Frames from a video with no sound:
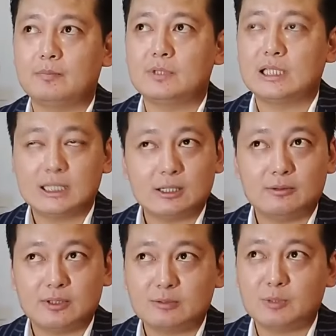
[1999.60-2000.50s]
take
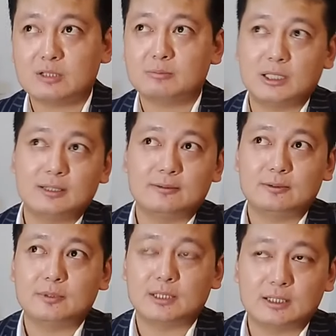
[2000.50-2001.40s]
out this much money
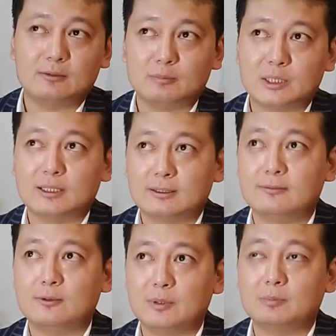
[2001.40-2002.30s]
from the government and
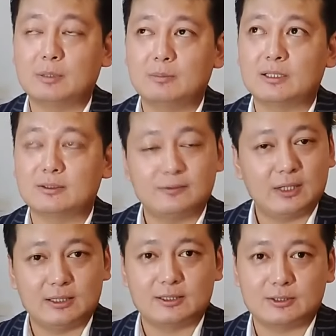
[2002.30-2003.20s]
from the public's
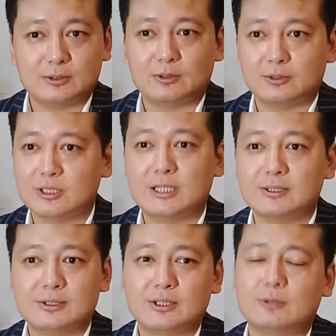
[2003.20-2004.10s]
funds or
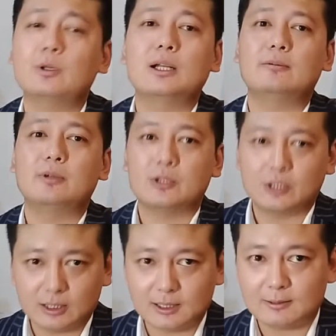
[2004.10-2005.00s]
GST or whatever you
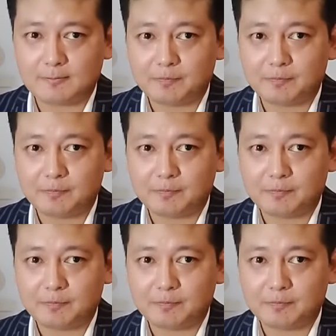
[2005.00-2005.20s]
call it,